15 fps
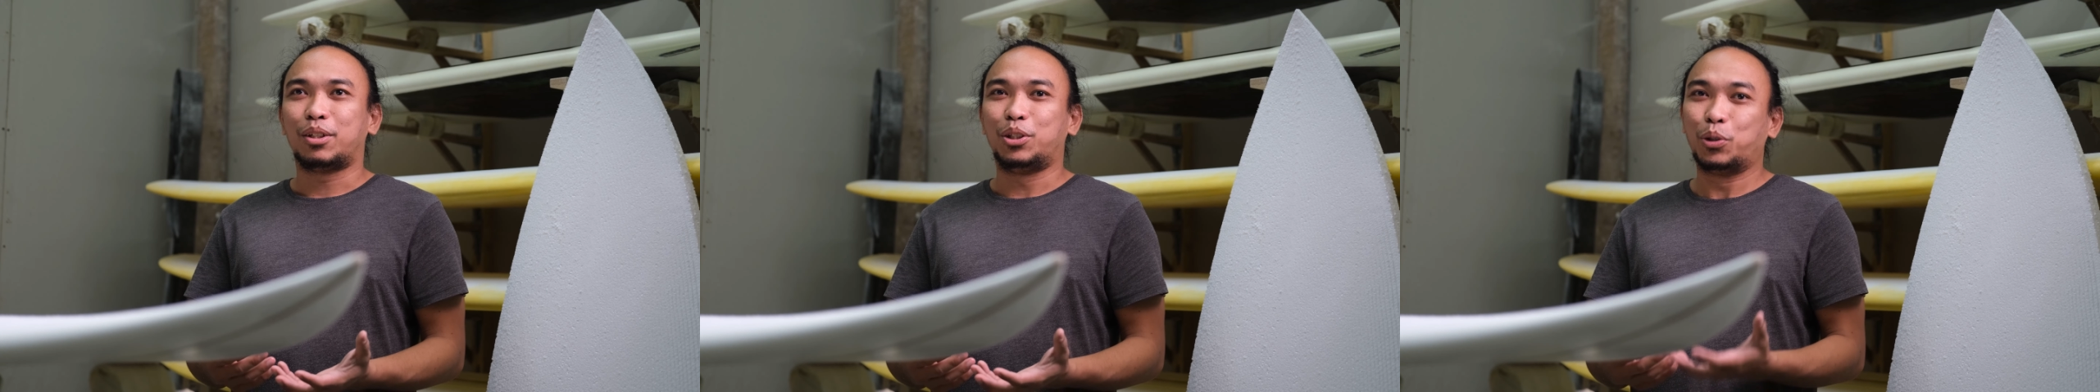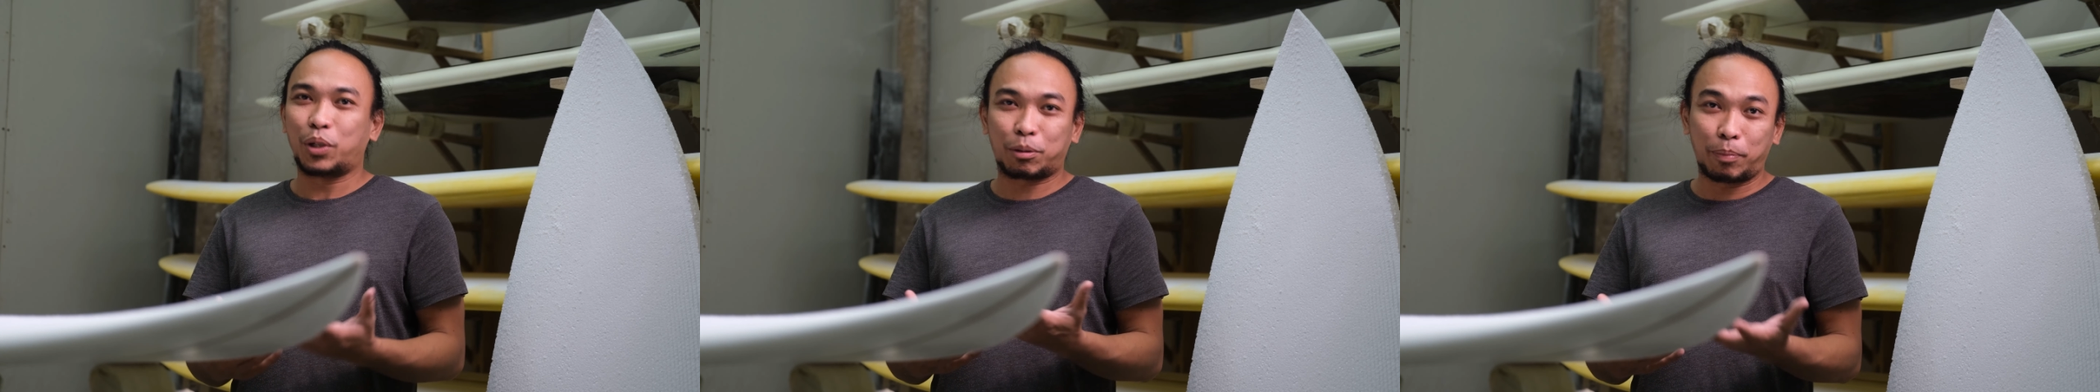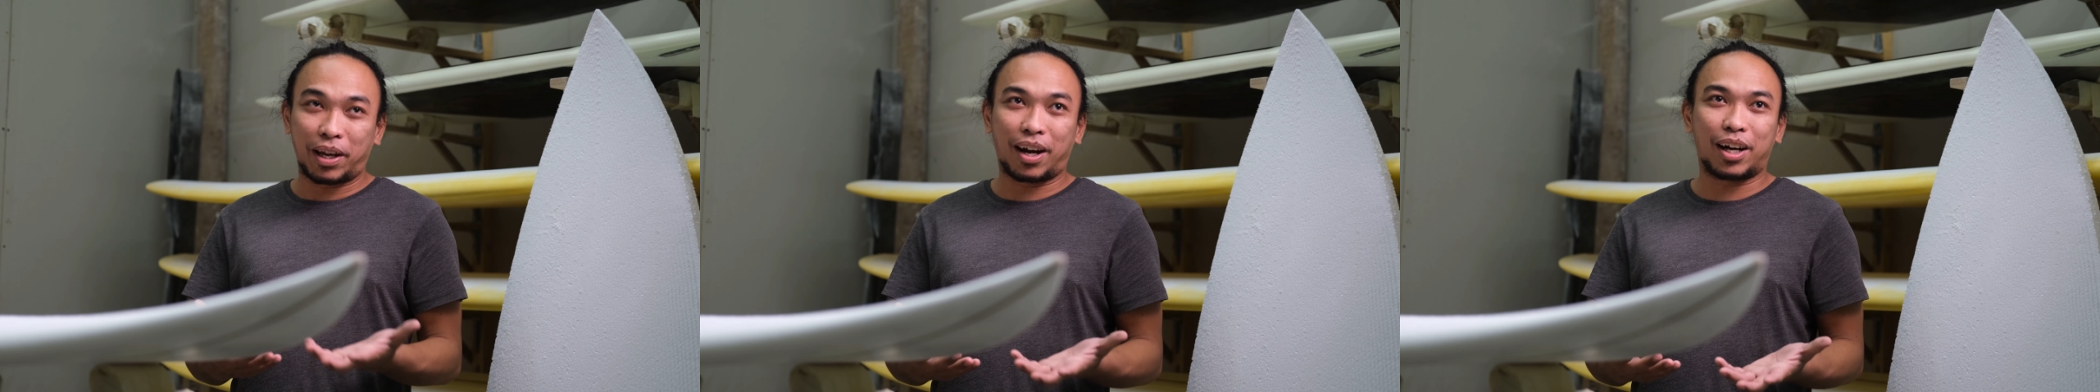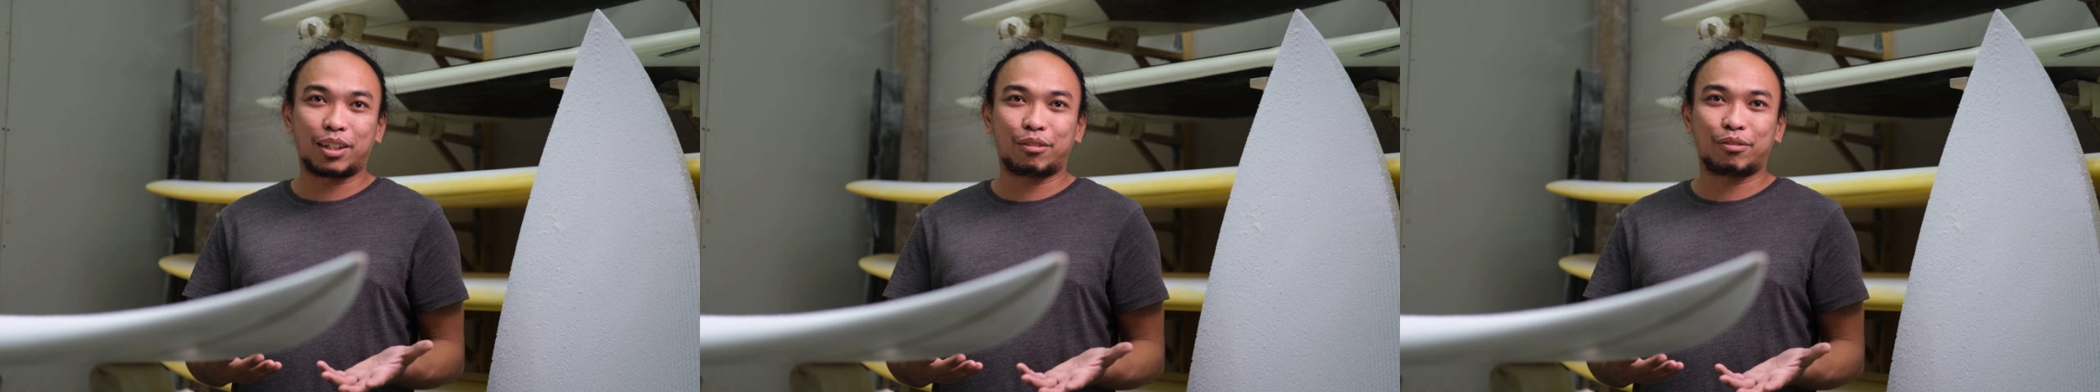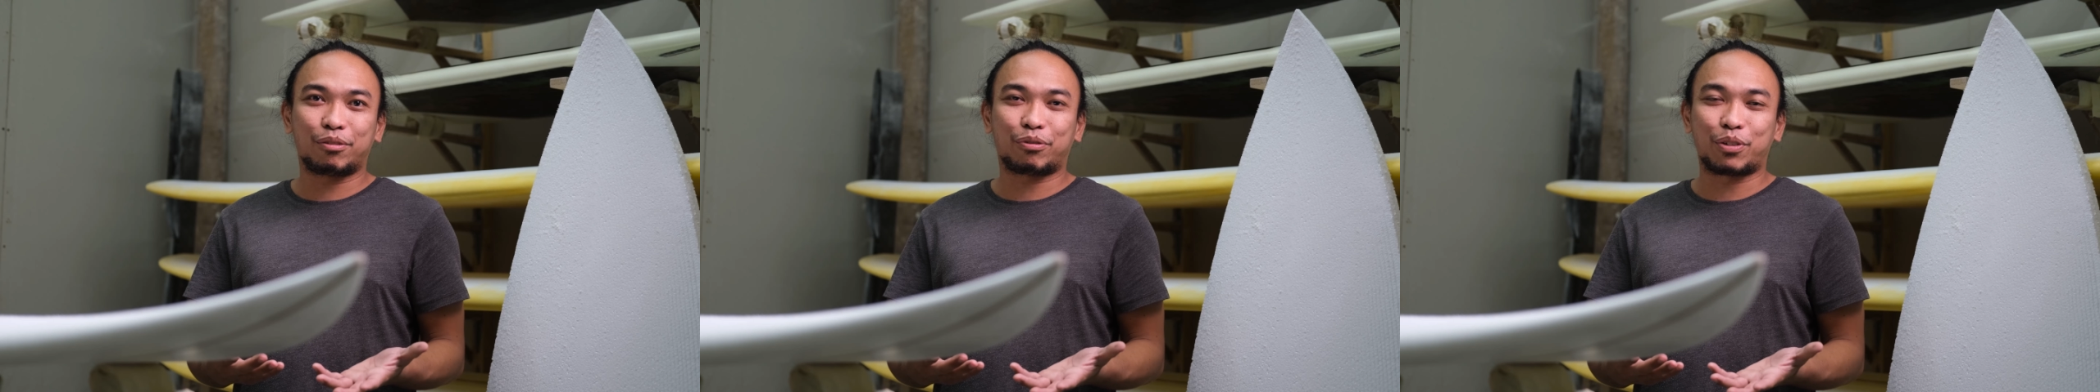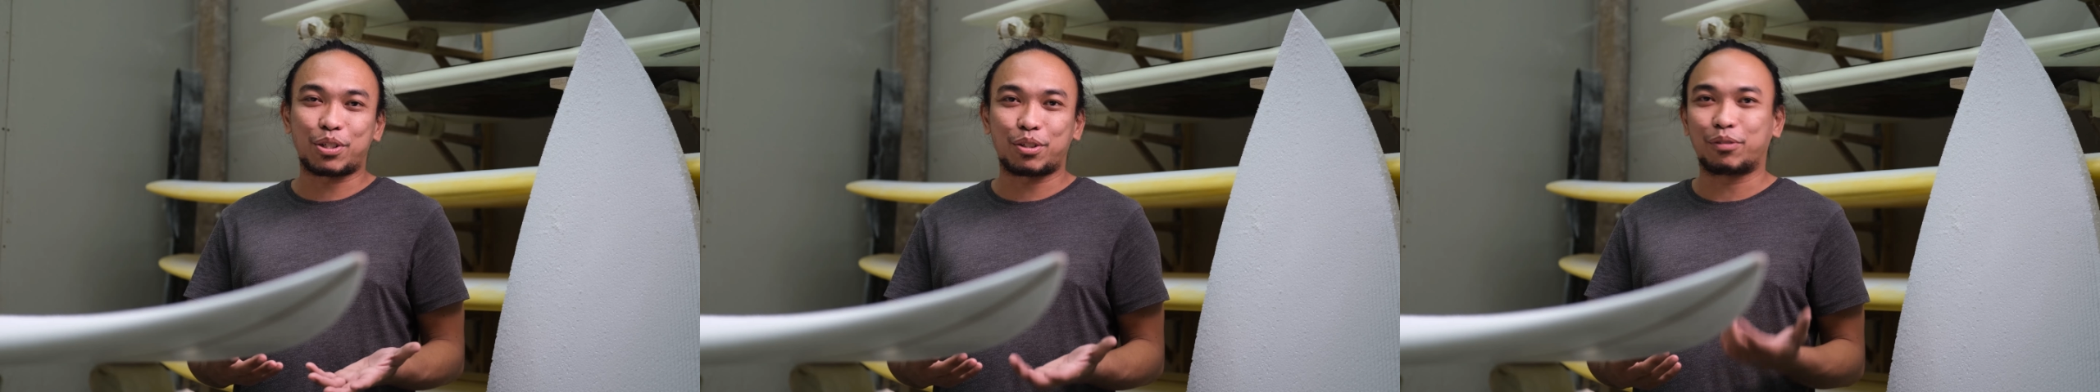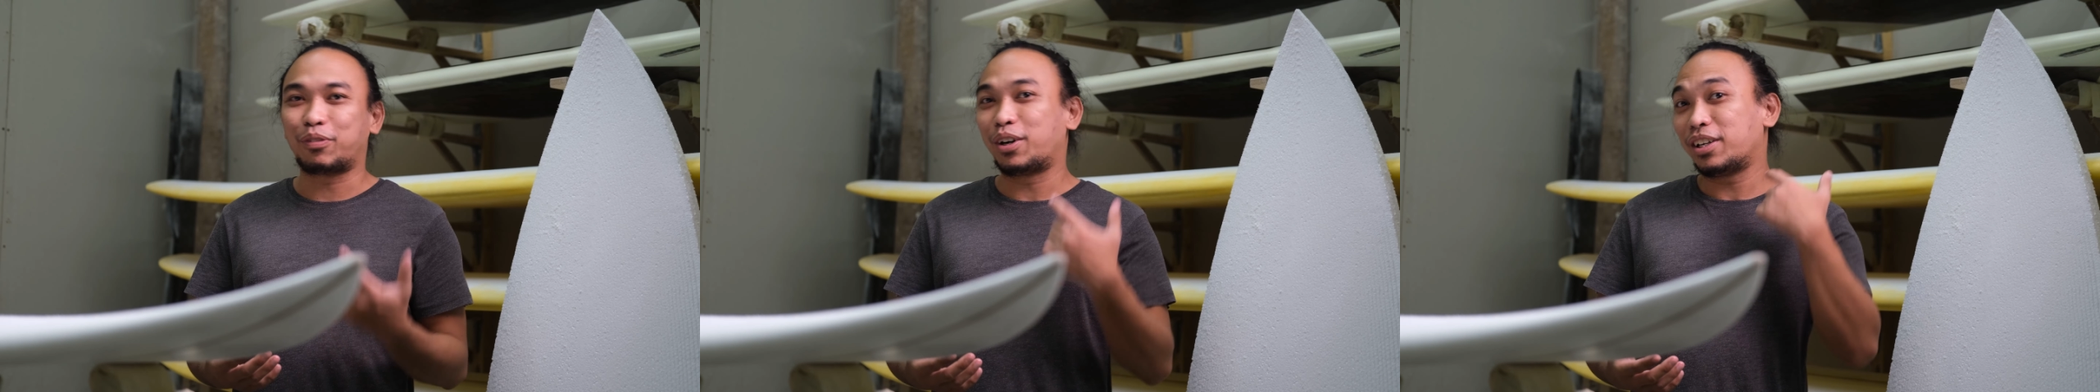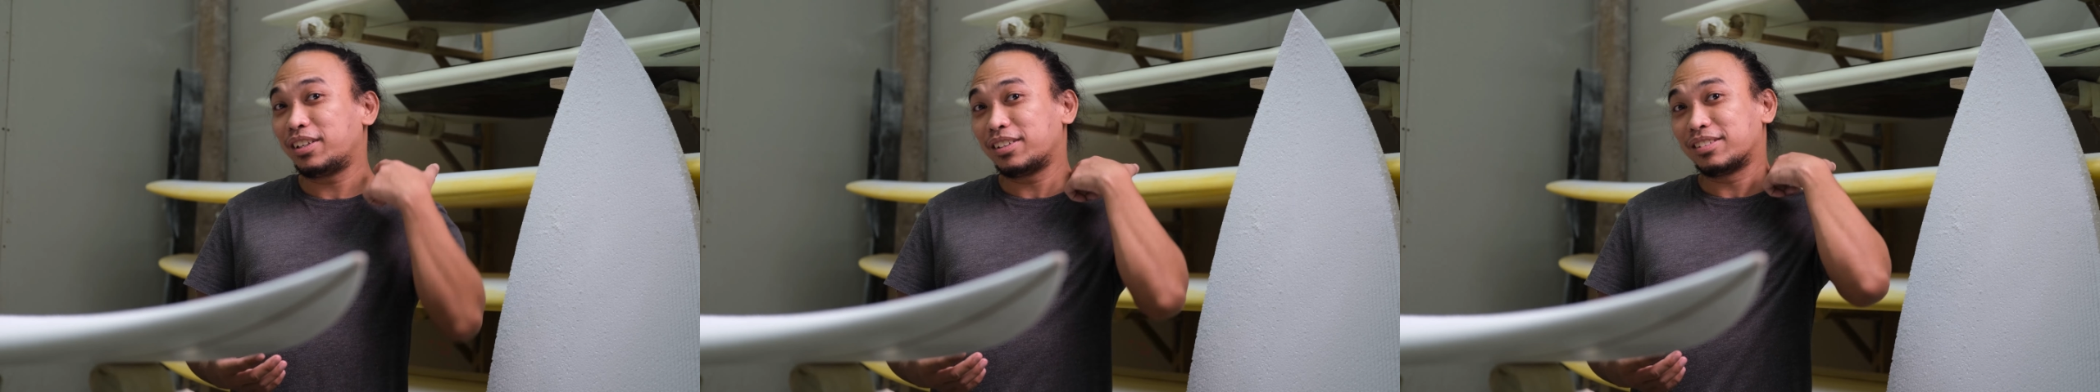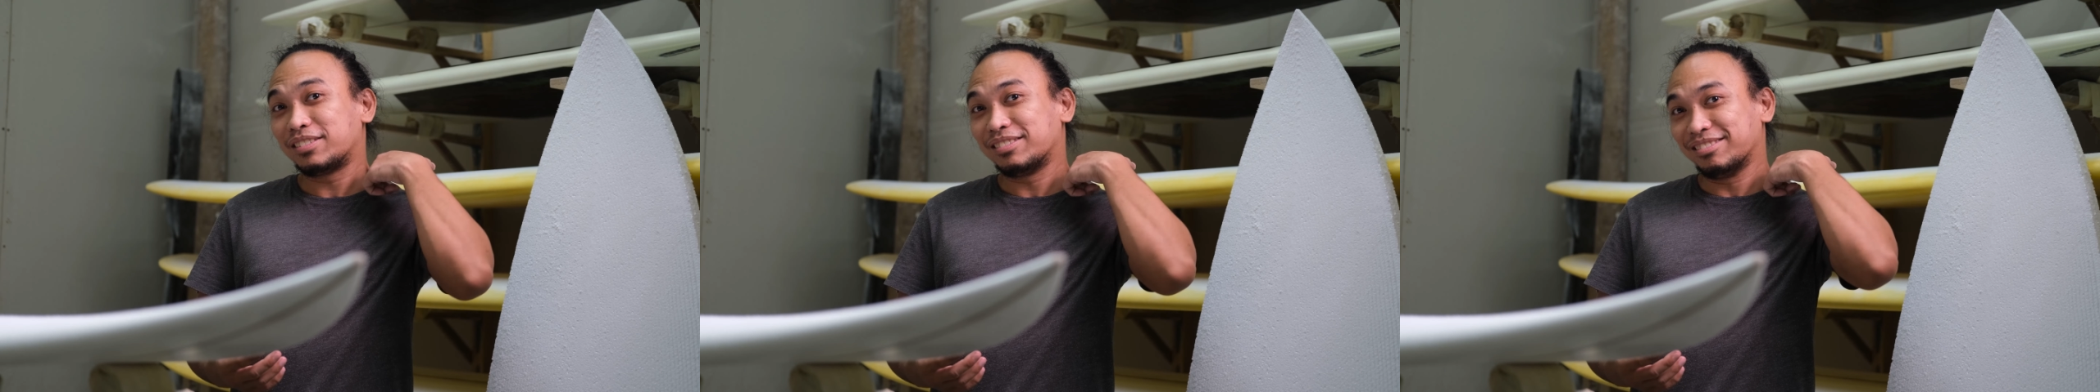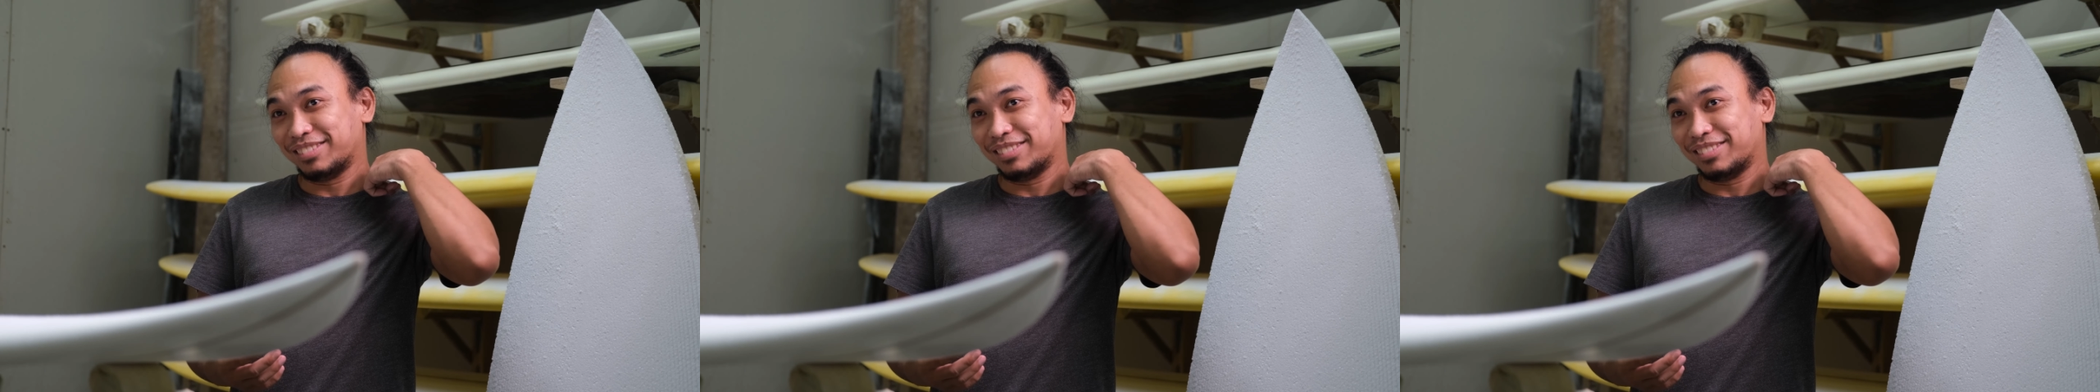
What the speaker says: do it by heart, first of all.